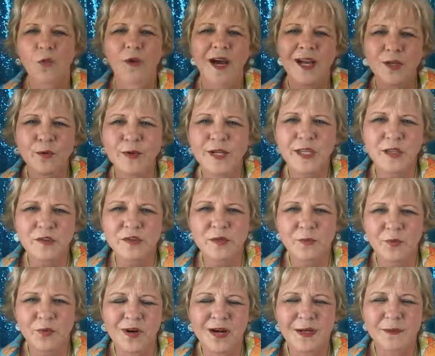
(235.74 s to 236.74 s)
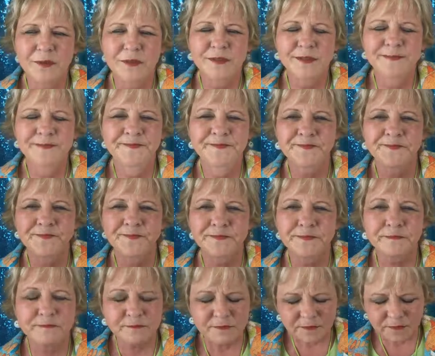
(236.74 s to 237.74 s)
why do we use a primer?
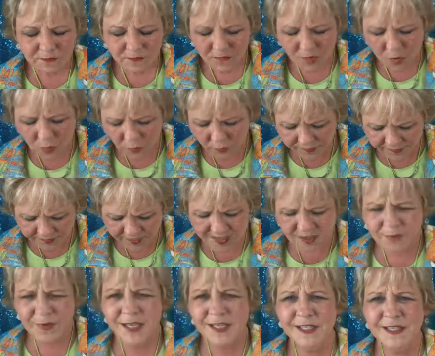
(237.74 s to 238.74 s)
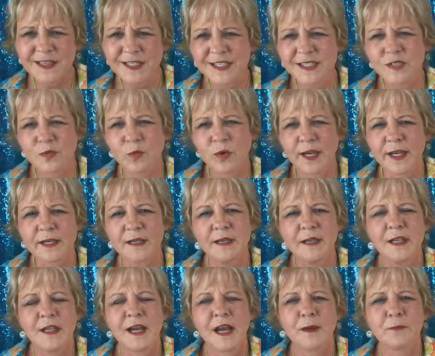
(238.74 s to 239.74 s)
Well, think about it this way.
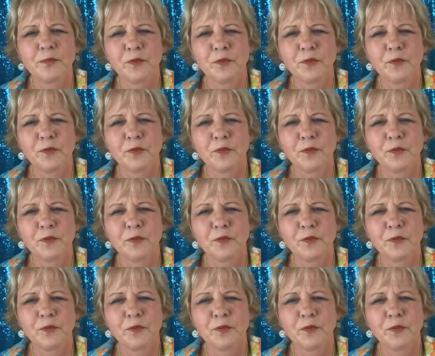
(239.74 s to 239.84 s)
A